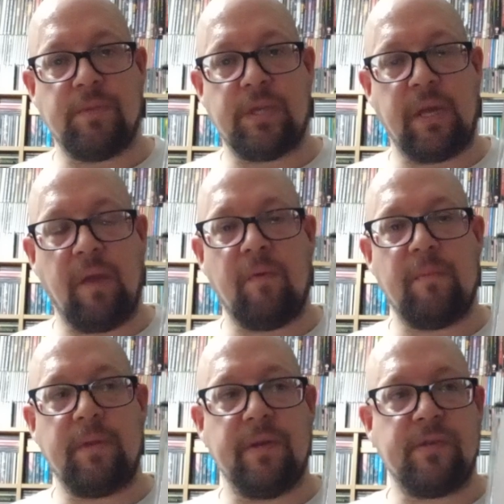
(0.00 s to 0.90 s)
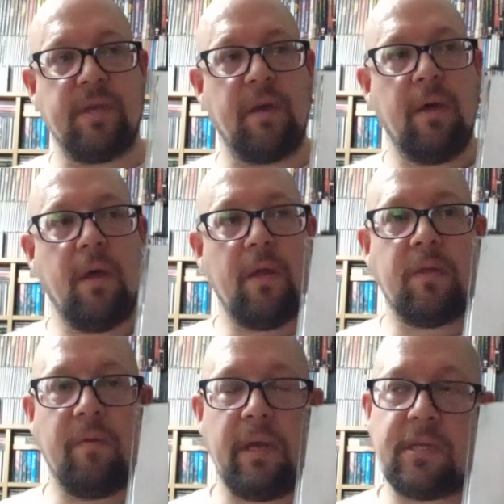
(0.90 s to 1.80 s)
to think of it, because the
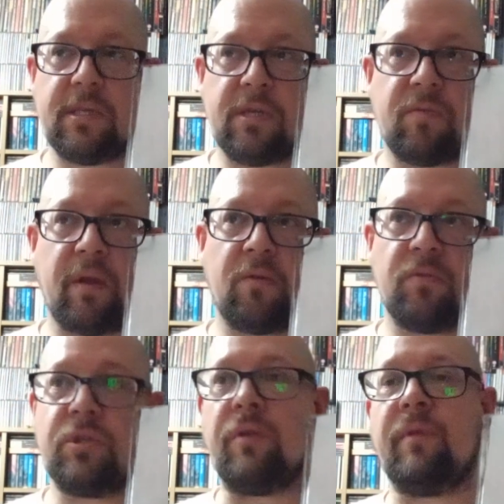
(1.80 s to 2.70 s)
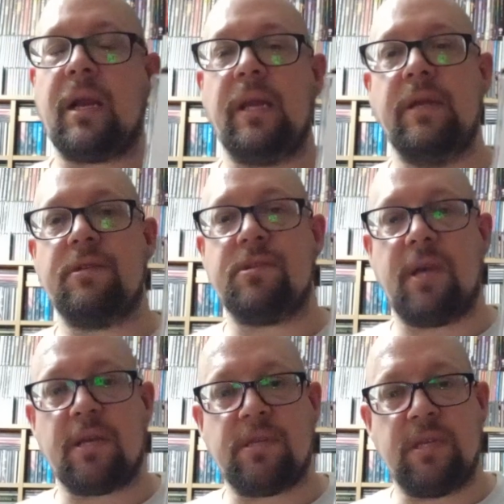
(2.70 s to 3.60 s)
release of this record directly
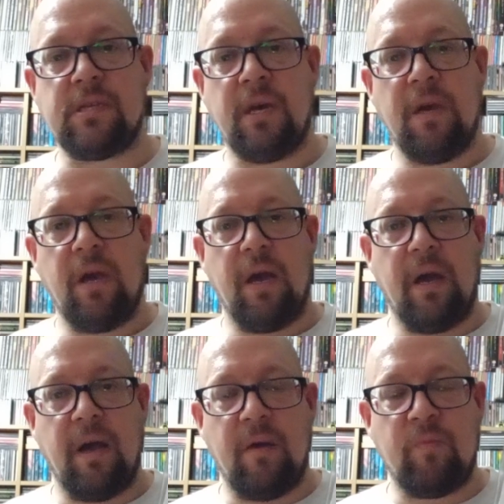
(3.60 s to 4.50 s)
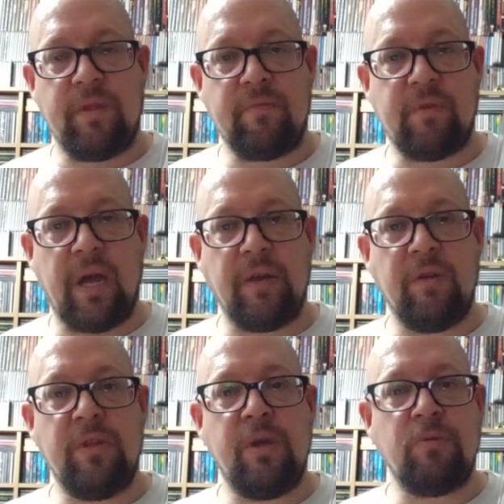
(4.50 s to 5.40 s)
intersected with an
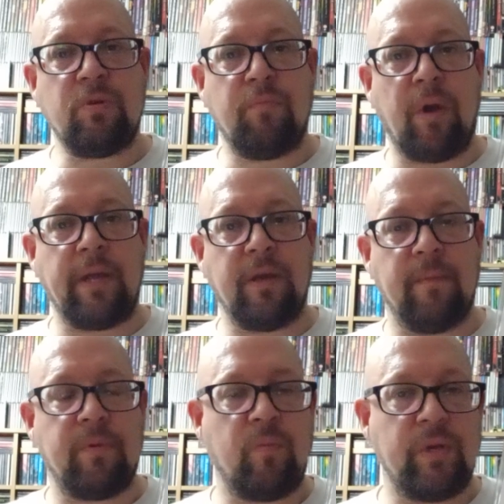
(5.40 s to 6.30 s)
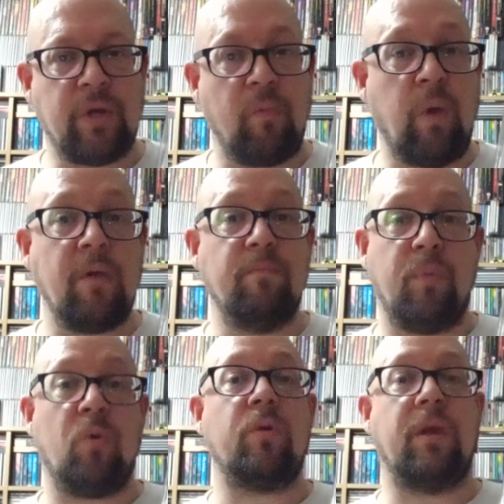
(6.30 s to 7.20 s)
unusual breakup, which I won't
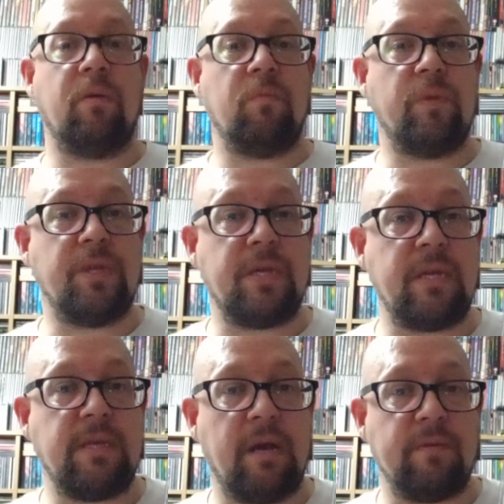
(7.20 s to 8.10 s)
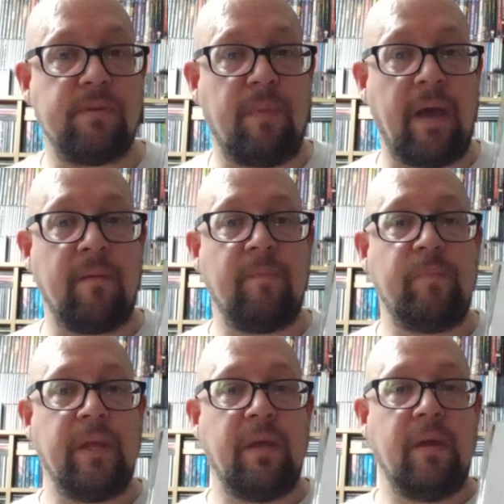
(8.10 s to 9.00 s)
bore you with the details about,
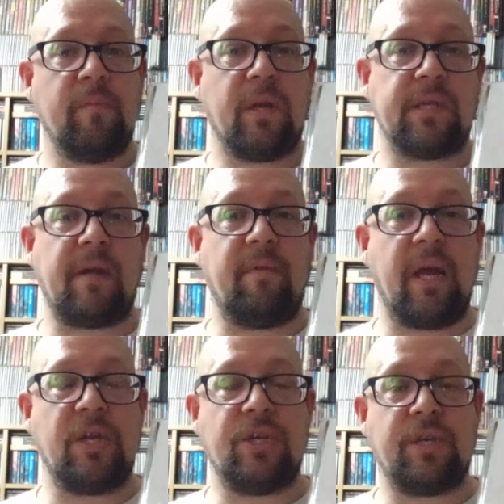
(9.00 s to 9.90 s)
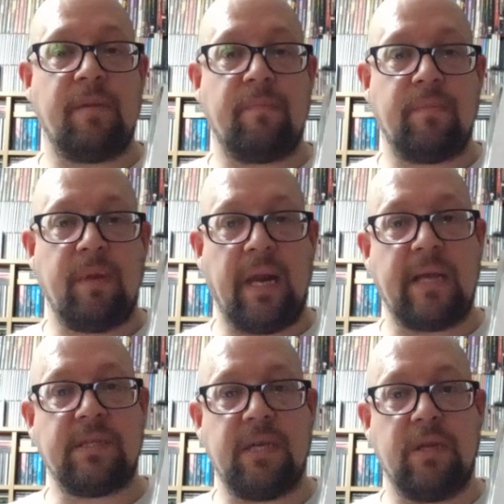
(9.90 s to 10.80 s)
because that relationship
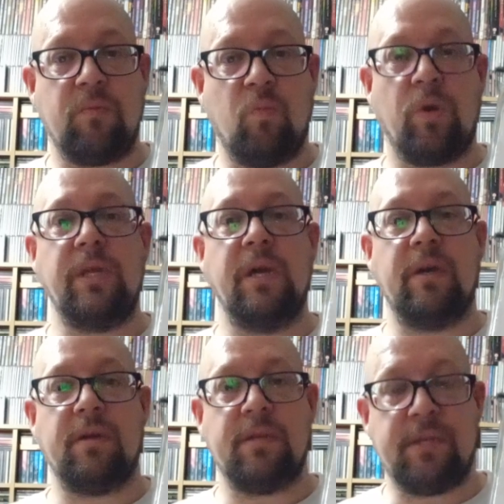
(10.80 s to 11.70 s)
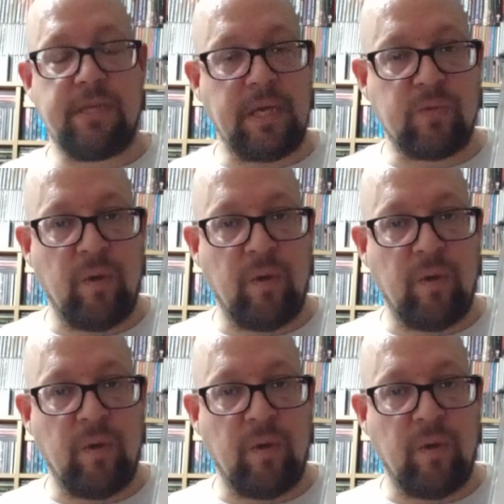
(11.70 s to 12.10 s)
lasted 1 year and 6